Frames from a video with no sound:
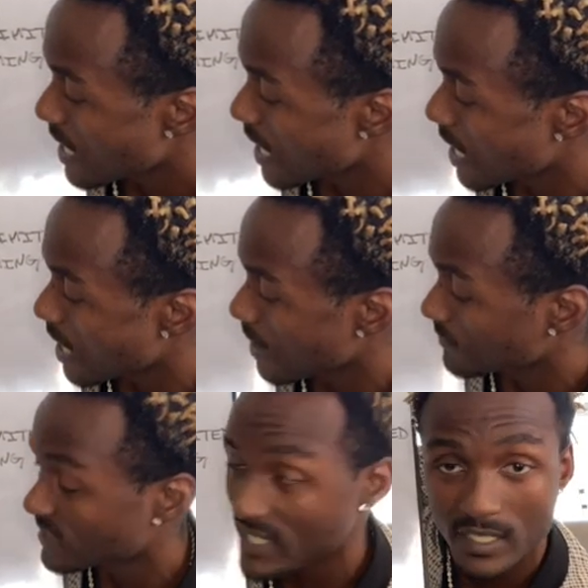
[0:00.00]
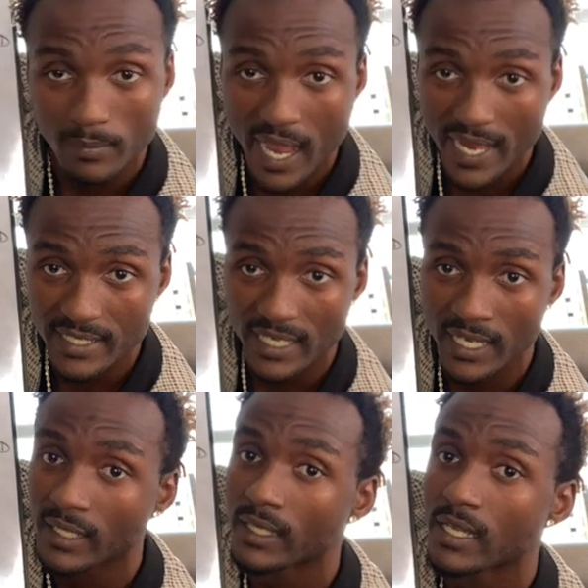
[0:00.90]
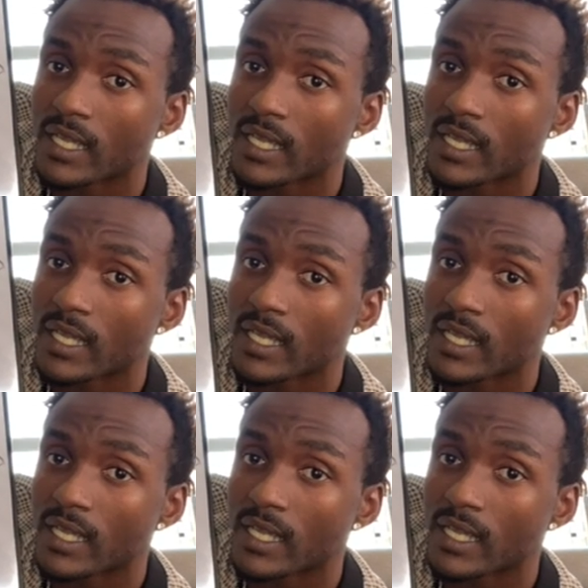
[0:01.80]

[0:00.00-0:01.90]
systemizing,